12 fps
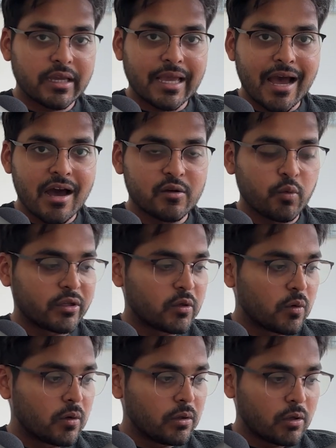account with
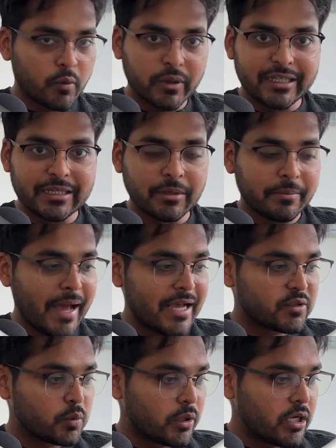Google or with email
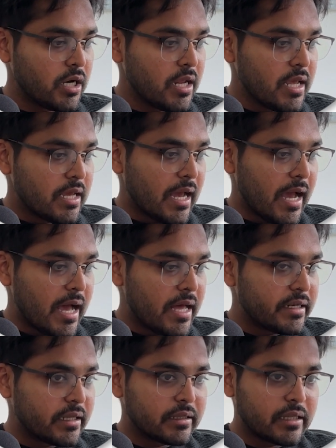password.
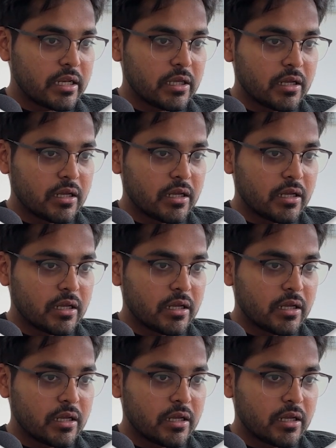And then you're